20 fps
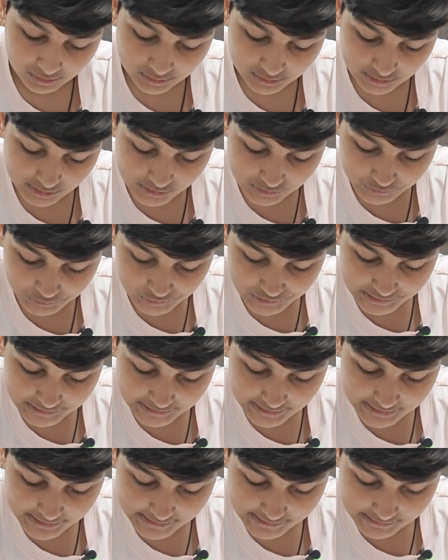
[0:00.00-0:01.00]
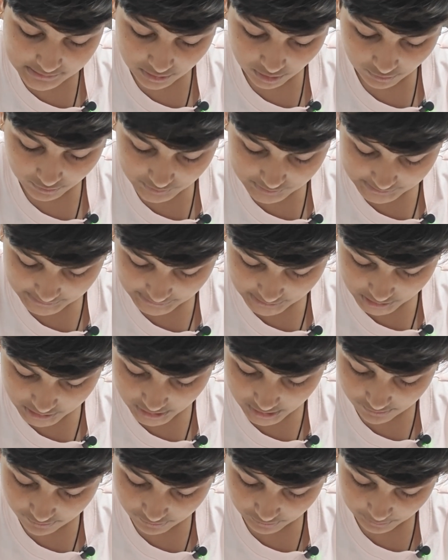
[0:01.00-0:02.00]
The sources of such
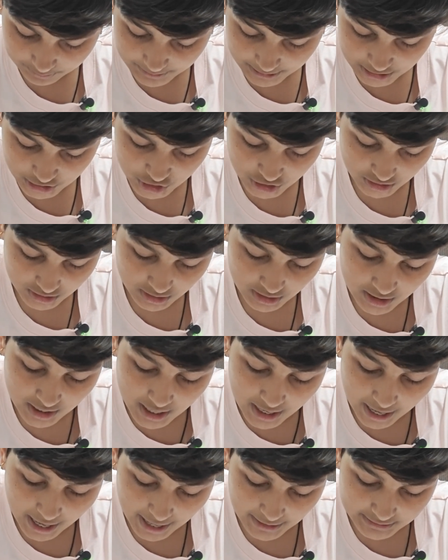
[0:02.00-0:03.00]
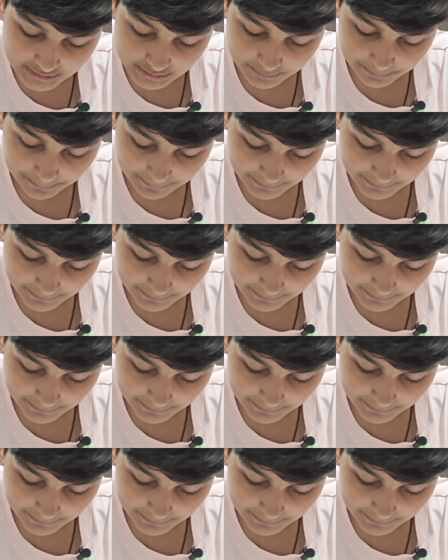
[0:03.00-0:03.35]
information are the